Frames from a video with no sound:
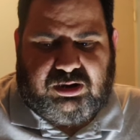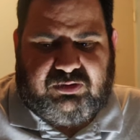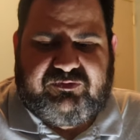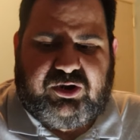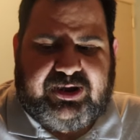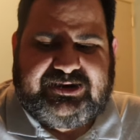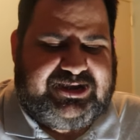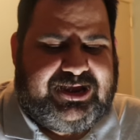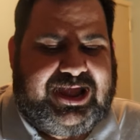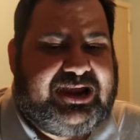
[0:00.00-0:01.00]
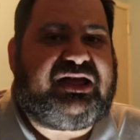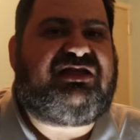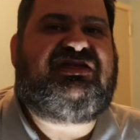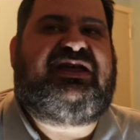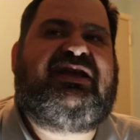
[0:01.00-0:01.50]
of
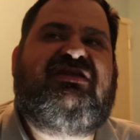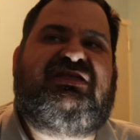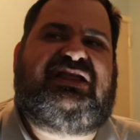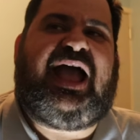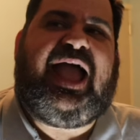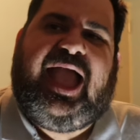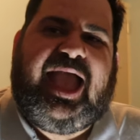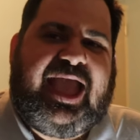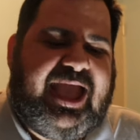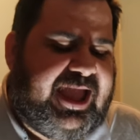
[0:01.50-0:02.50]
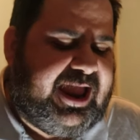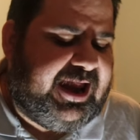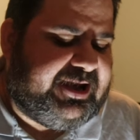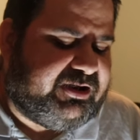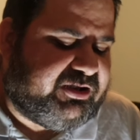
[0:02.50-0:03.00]
1986
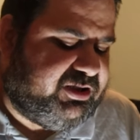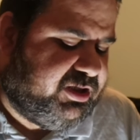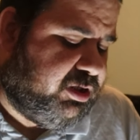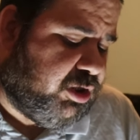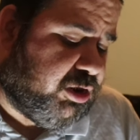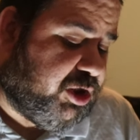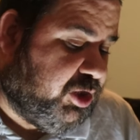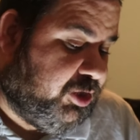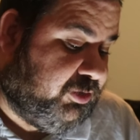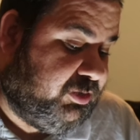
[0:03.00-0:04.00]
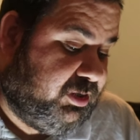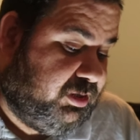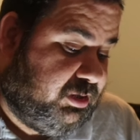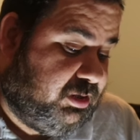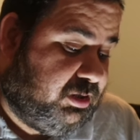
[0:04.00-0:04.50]
and, you
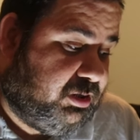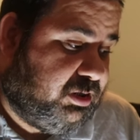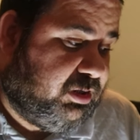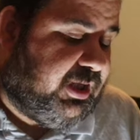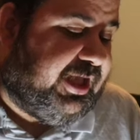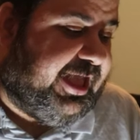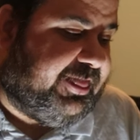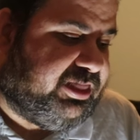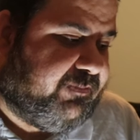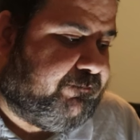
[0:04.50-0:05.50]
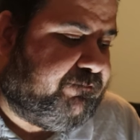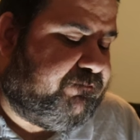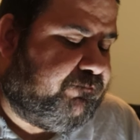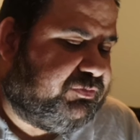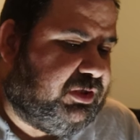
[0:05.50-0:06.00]
know, I had the
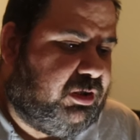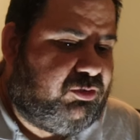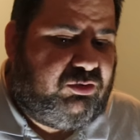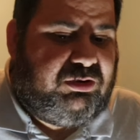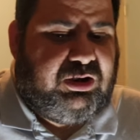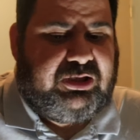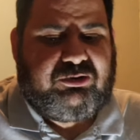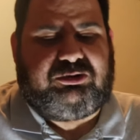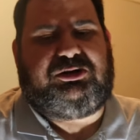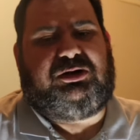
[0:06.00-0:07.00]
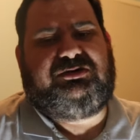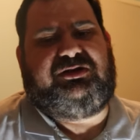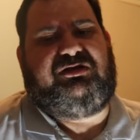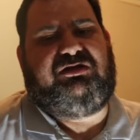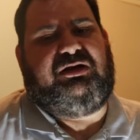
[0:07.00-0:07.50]
really good
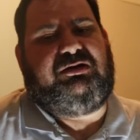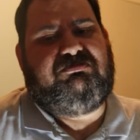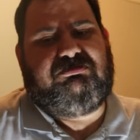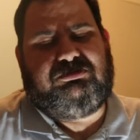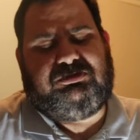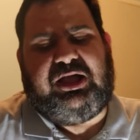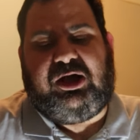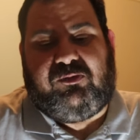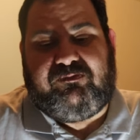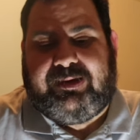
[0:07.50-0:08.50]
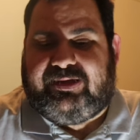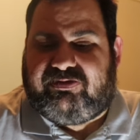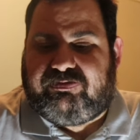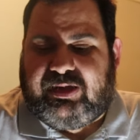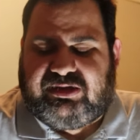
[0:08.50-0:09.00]
doctors that helped me
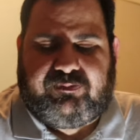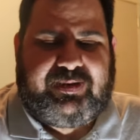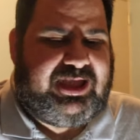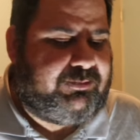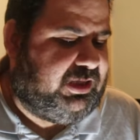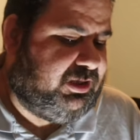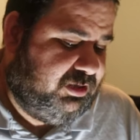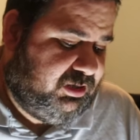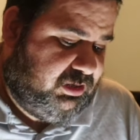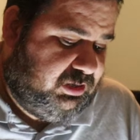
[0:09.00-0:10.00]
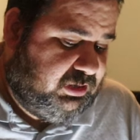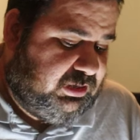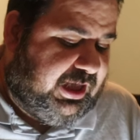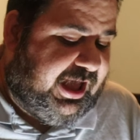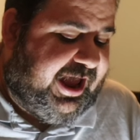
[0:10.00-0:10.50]
as a baby,
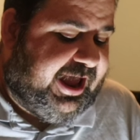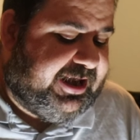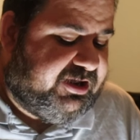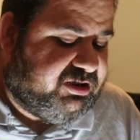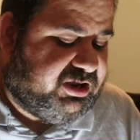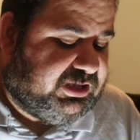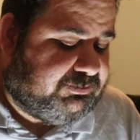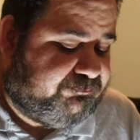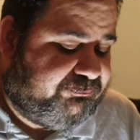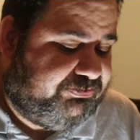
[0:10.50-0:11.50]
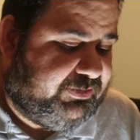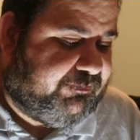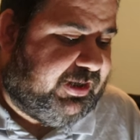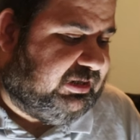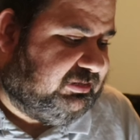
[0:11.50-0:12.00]
and
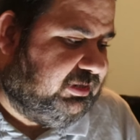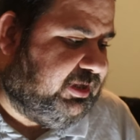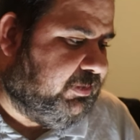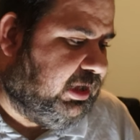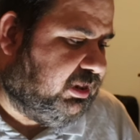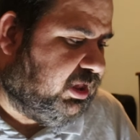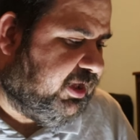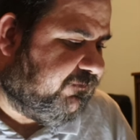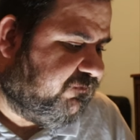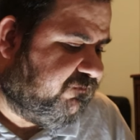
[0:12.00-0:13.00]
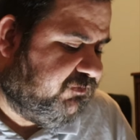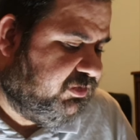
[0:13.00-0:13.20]
apparently my life